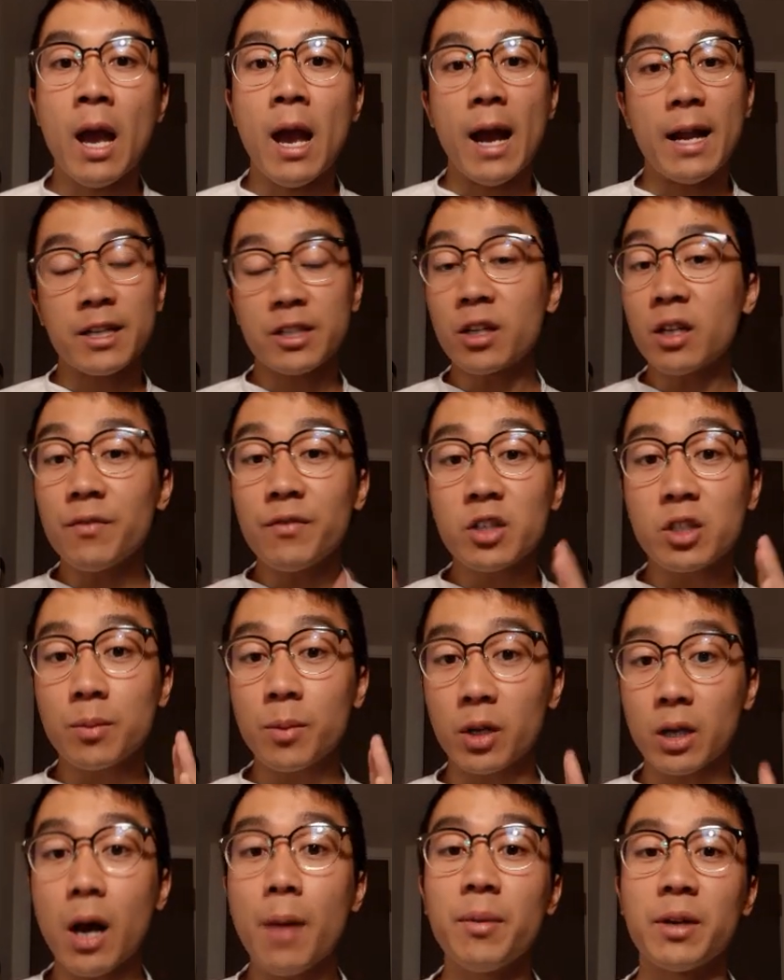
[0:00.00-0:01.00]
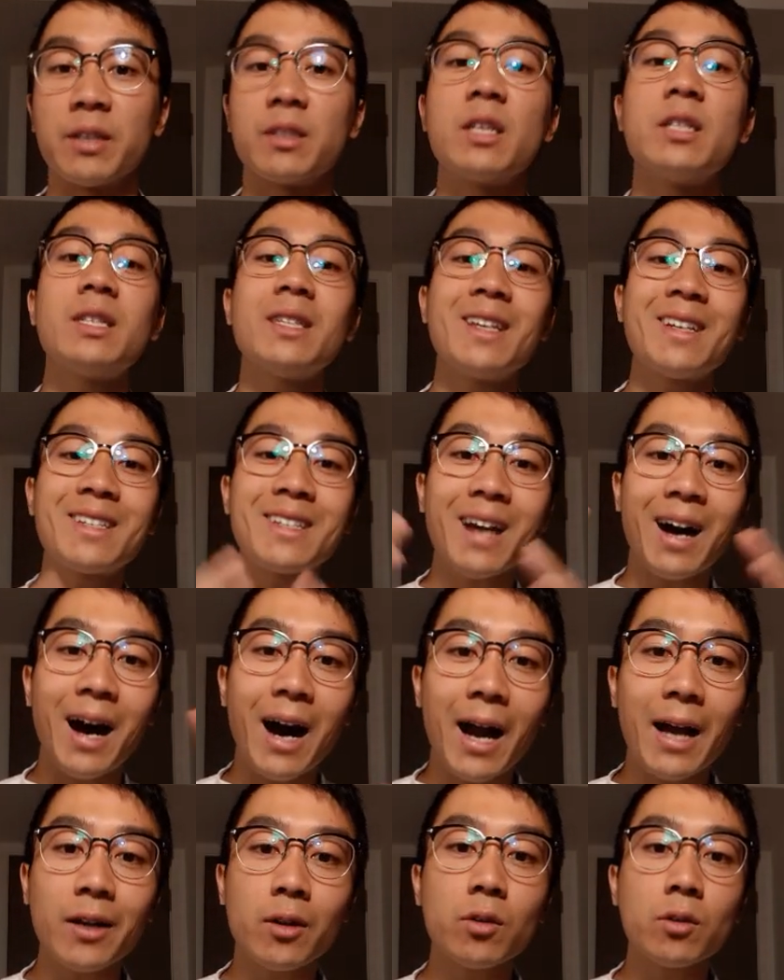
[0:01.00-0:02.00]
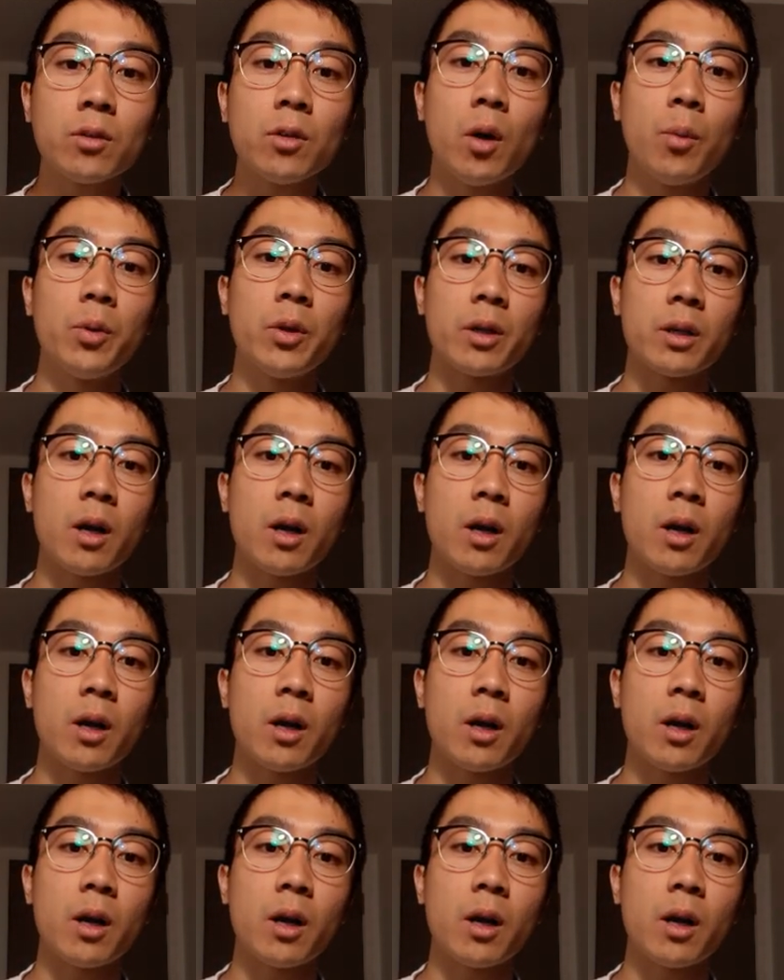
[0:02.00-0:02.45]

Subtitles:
And it's not even just about companies. It's the entire global